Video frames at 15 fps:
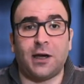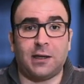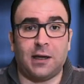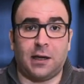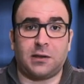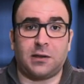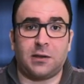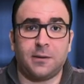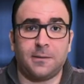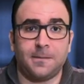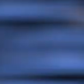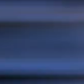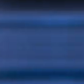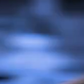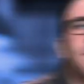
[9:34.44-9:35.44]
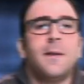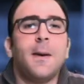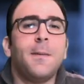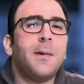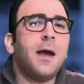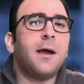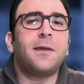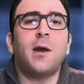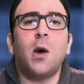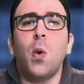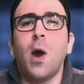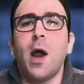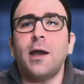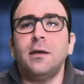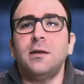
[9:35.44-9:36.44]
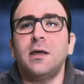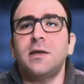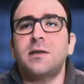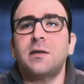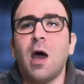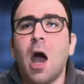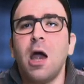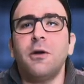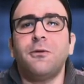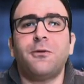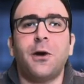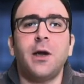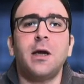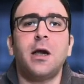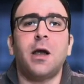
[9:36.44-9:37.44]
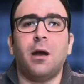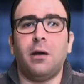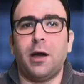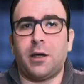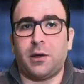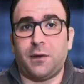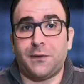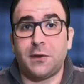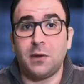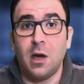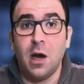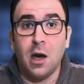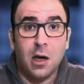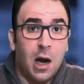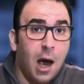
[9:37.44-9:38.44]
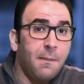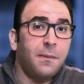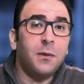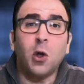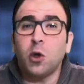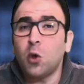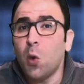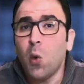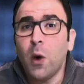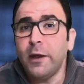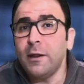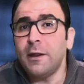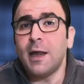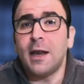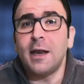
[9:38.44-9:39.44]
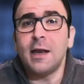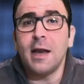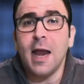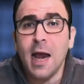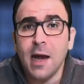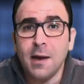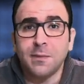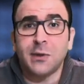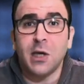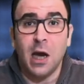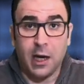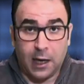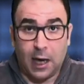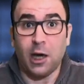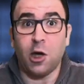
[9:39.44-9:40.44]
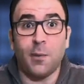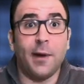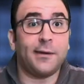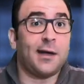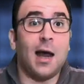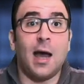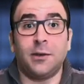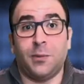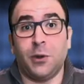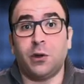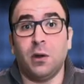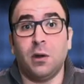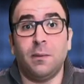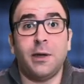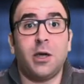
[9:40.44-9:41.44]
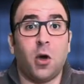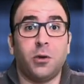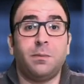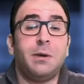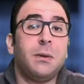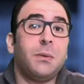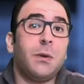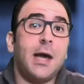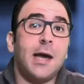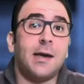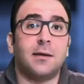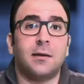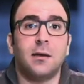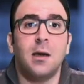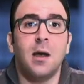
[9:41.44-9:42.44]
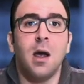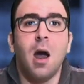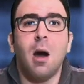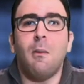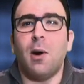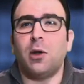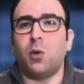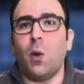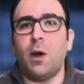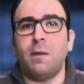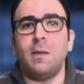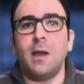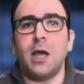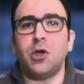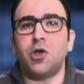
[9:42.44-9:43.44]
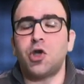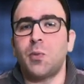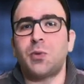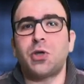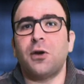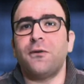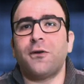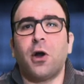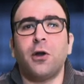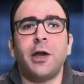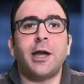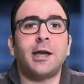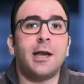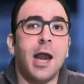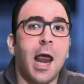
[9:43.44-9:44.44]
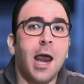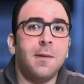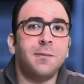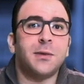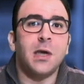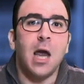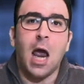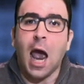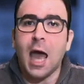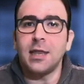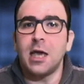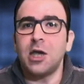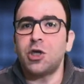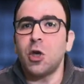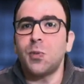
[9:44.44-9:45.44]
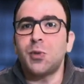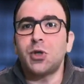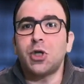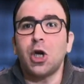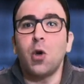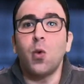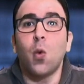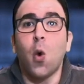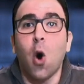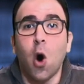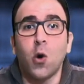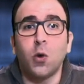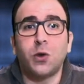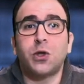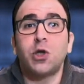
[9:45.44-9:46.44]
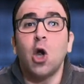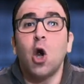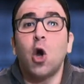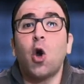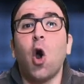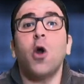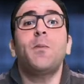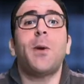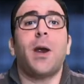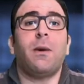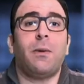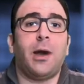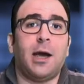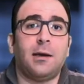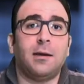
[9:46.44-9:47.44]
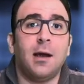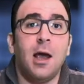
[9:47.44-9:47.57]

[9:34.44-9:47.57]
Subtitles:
text. The breakthrough in deciphering hieroglyphs come not when the names Cleopatra and Ptolemy could be read, but when Egyptian pharaonic names and Egyptian words could be read.